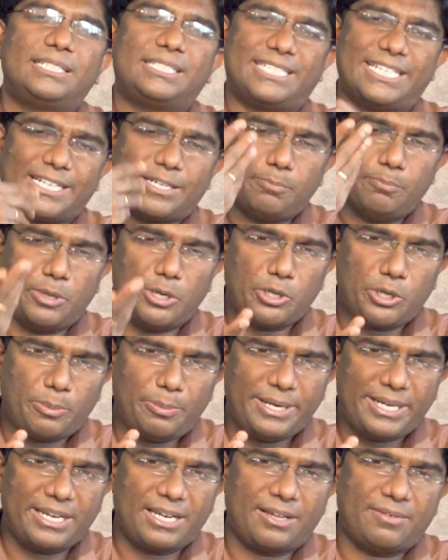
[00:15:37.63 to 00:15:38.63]
Check
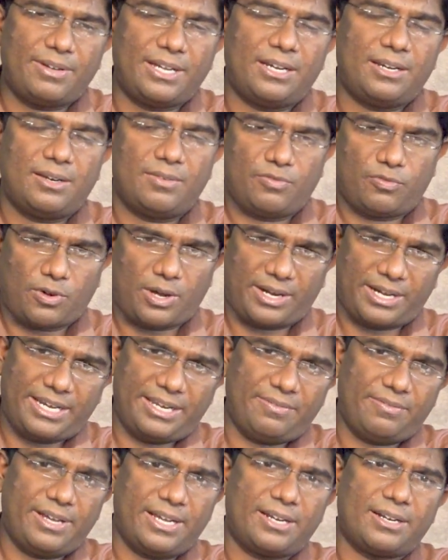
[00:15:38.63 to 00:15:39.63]
bilirubin level for
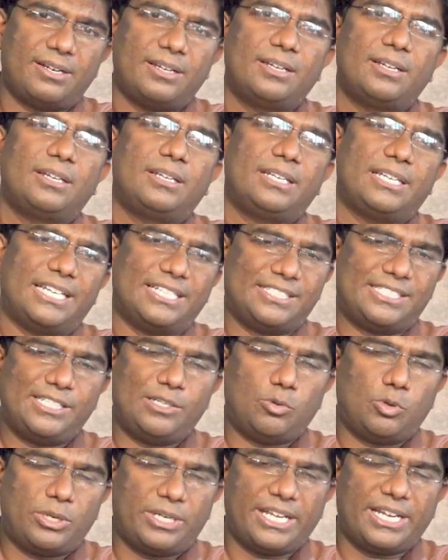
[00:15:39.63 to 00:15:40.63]
liver,
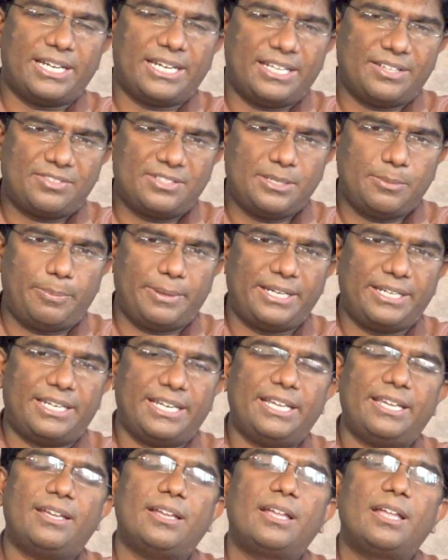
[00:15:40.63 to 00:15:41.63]
SDOT and
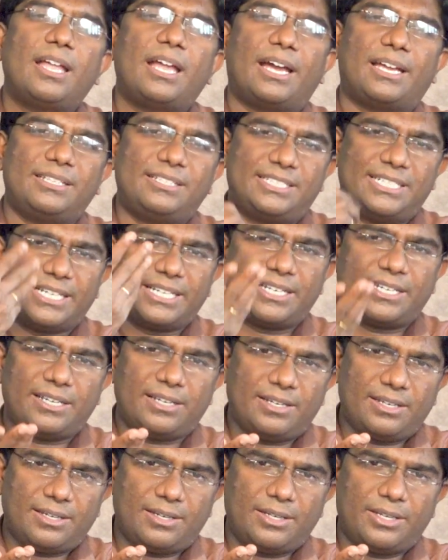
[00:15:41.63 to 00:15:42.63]
STPT, and check
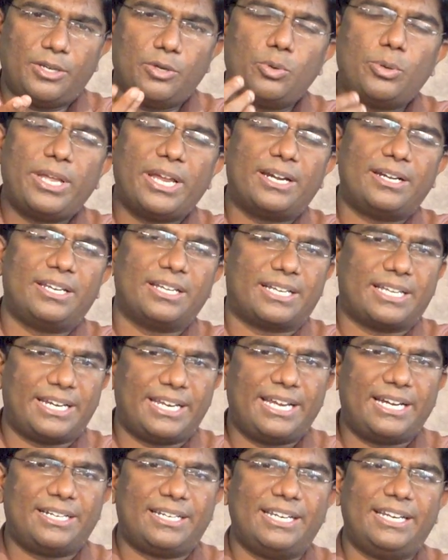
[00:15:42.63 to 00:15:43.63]
urea and
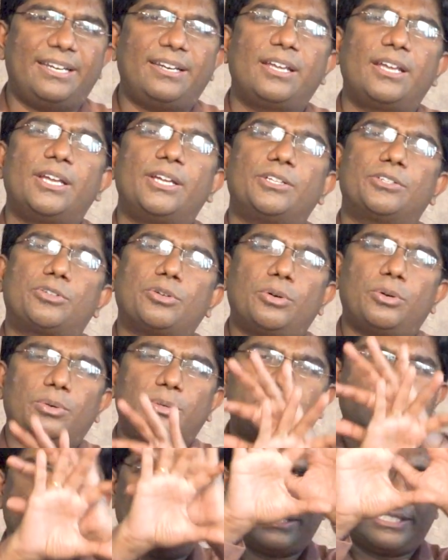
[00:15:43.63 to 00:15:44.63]
creatinine.
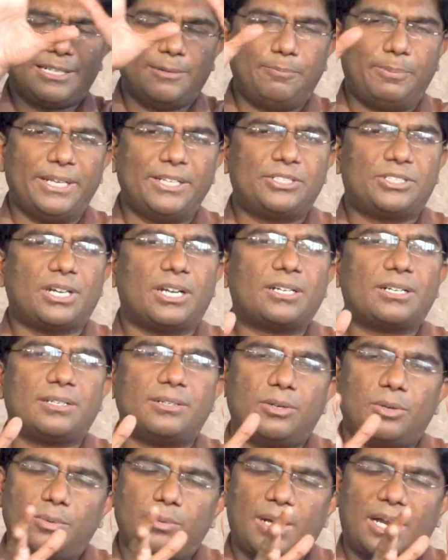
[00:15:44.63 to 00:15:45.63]
So septic shock,
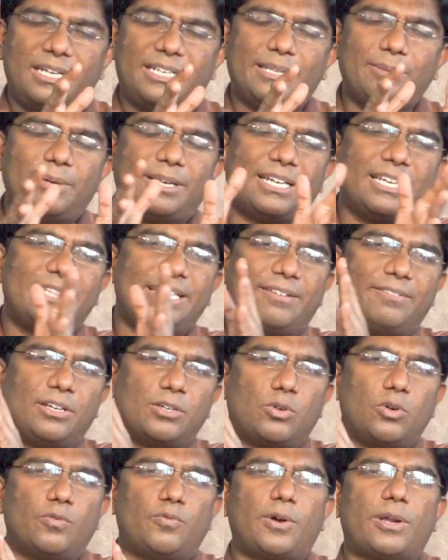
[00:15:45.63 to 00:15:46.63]
no, ultimately they
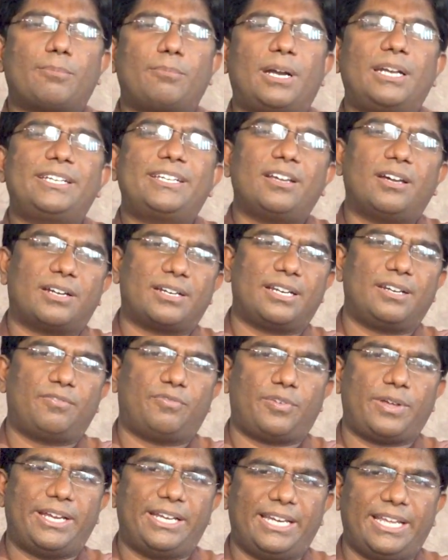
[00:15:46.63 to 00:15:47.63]
will go for multi-organ
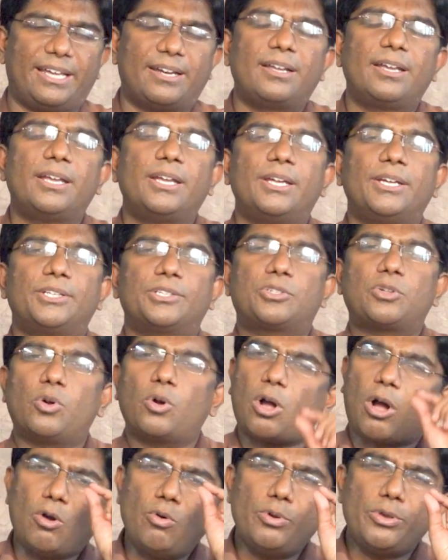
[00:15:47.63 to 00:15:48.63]
failure.
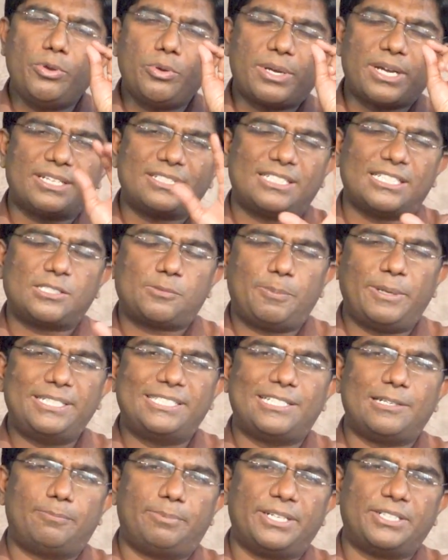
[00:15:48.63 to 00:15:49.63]
So how you can
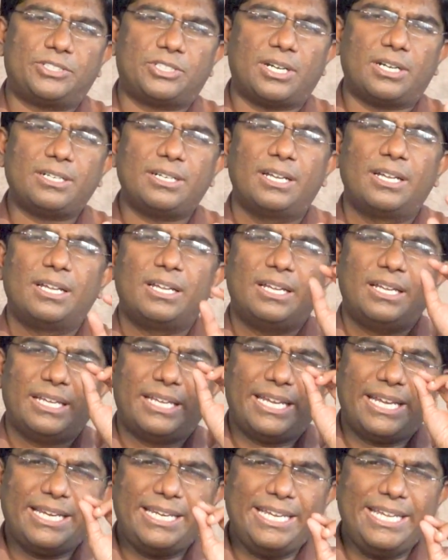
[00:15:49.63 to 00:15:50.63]
suspect septic shock?
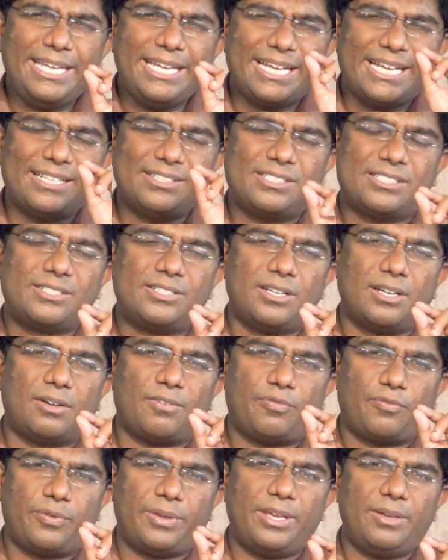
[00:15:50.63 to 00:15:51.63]
Any history
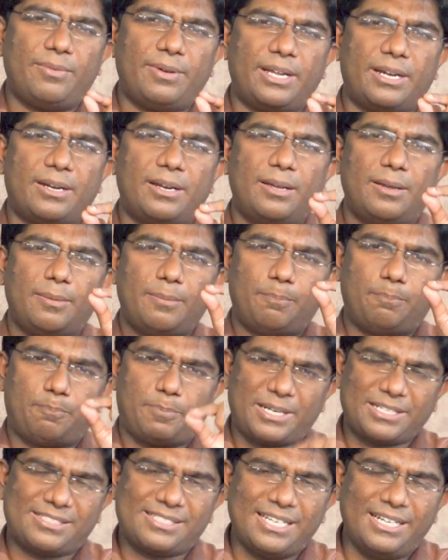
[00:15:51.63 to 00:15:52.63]
of fever
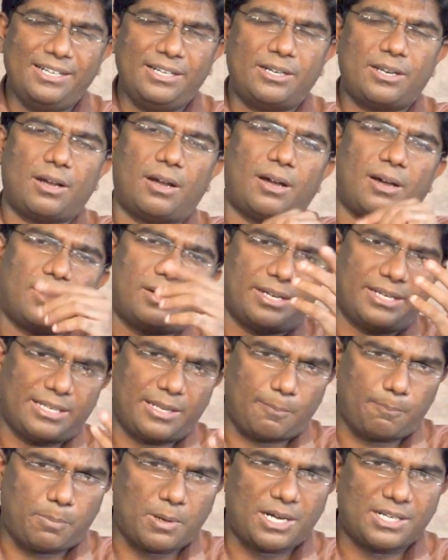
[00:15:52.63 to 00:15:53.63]
present or
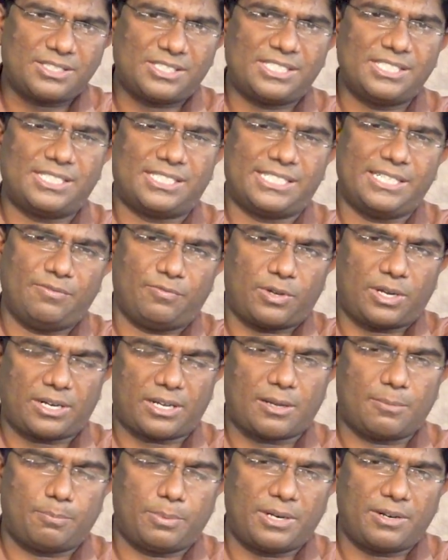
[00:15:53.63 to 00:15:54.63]
the past history for a
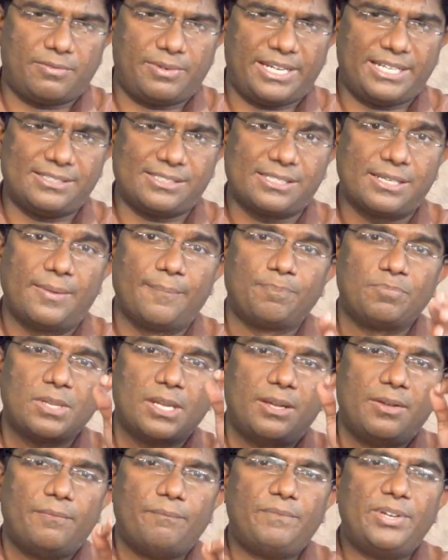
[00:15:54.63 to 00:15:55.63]
couple of days
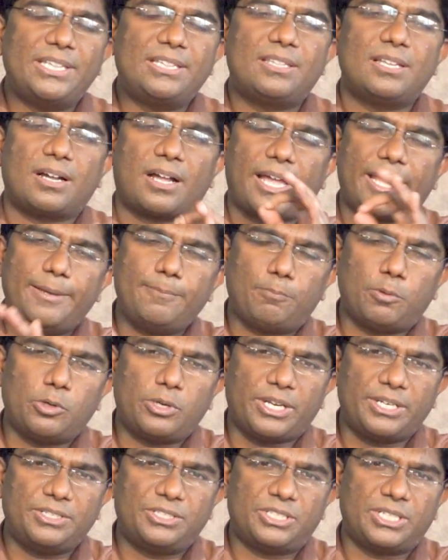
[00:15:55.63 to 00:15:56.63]
with
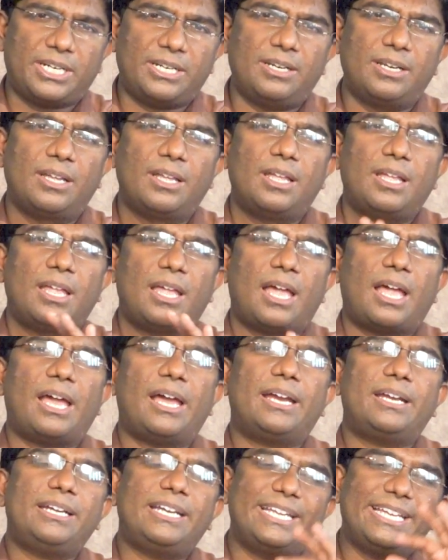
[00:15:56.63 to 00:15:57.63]
hypotension
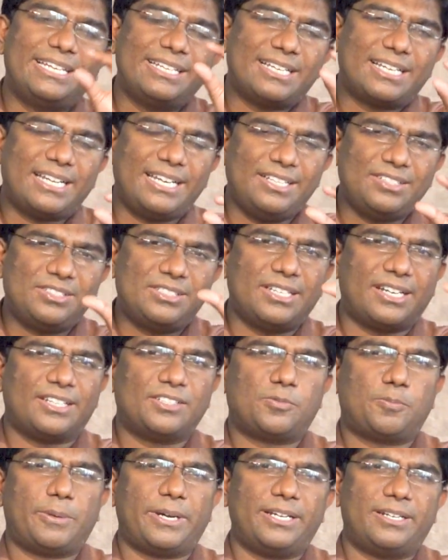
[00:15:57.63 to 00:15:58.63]
and increased
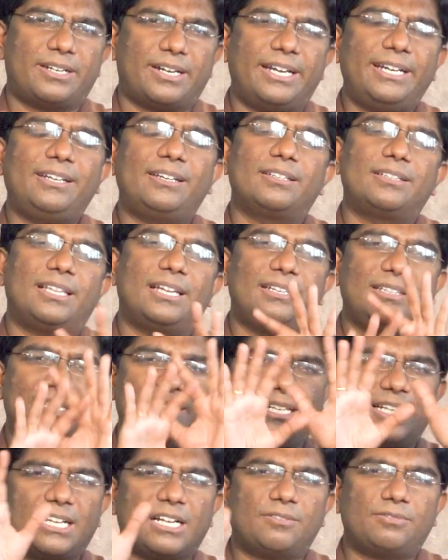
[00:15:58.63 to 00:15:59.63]
respiratory rate, then
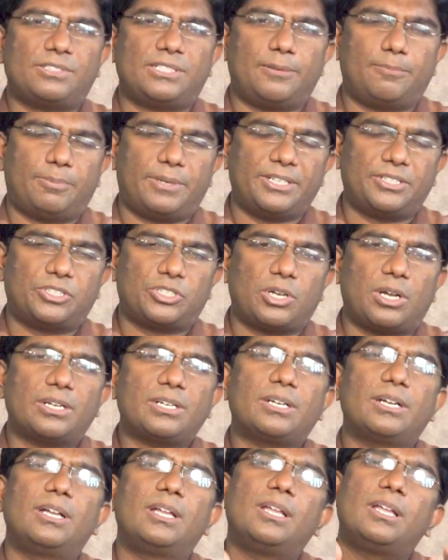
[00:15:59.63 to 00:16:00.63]
think of septic
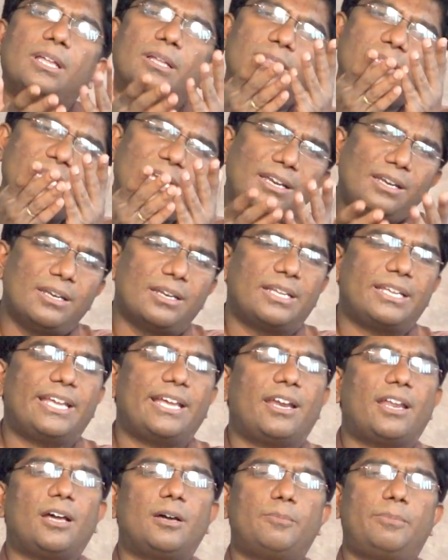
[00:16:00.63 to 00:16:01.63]
shock, then
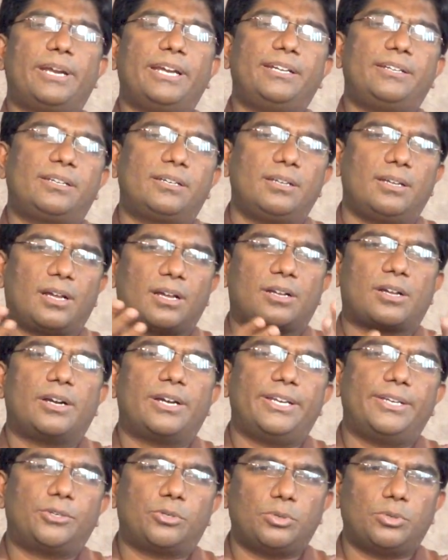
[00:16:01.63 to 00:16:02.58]
elaborate according